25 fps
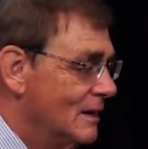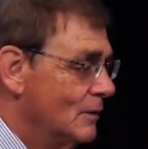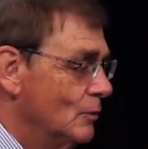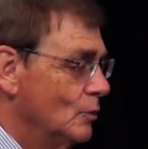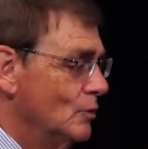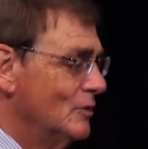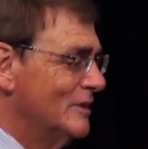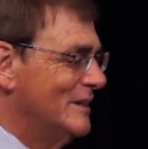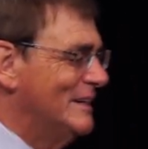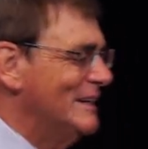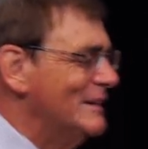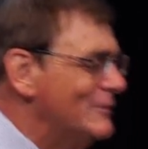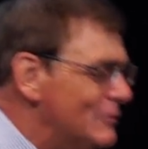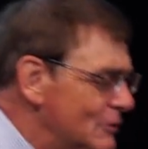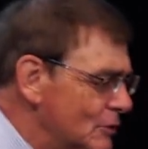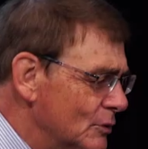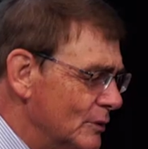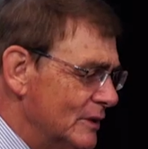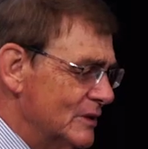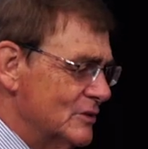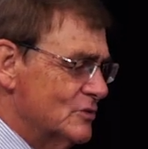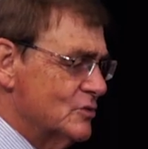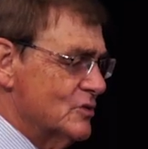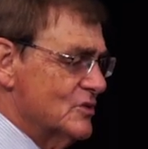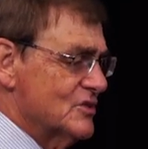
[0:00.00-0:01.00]
will give
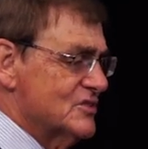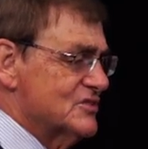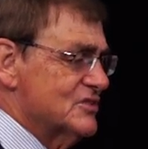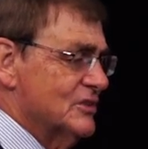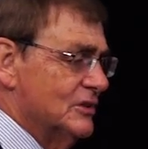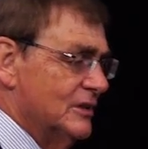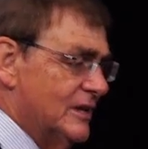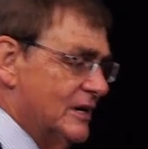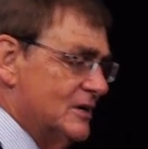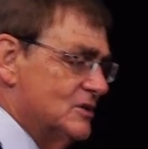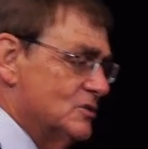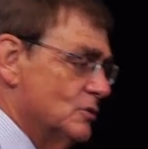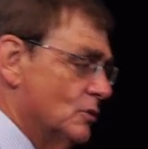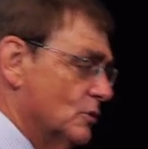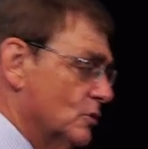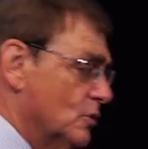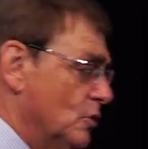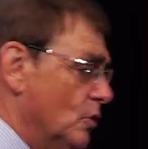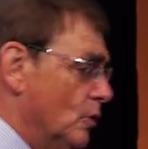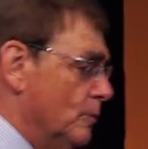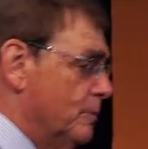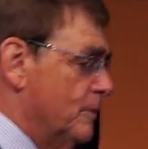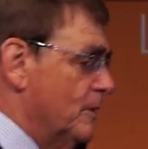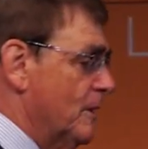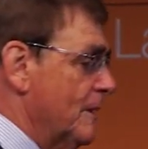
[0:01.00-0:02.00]
you interest to lend to a
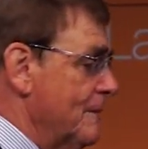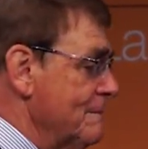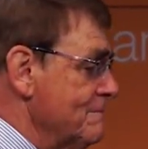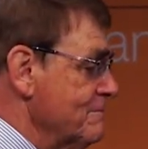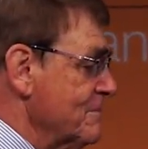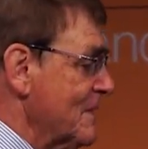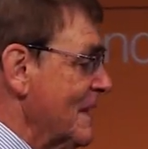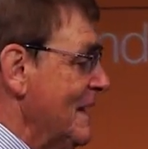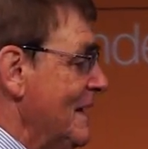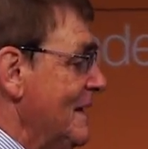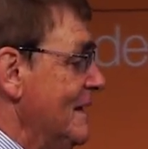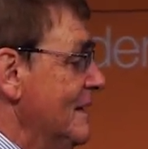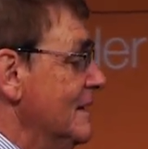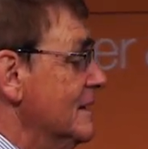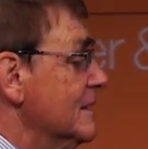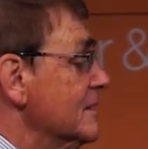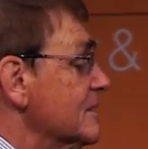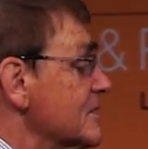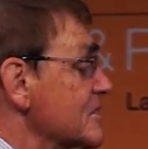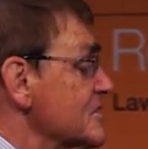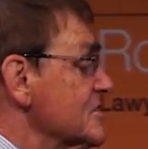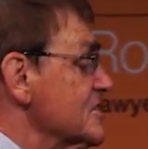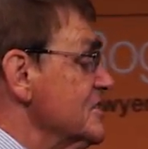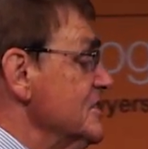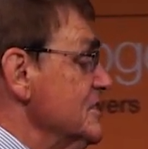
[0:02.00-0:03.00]
corporate.
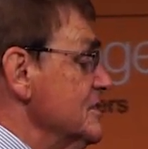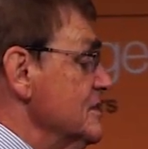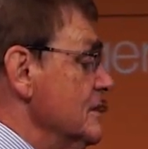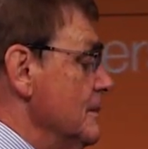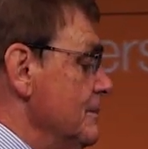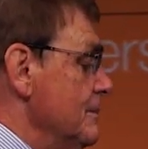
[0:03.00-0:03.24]
The,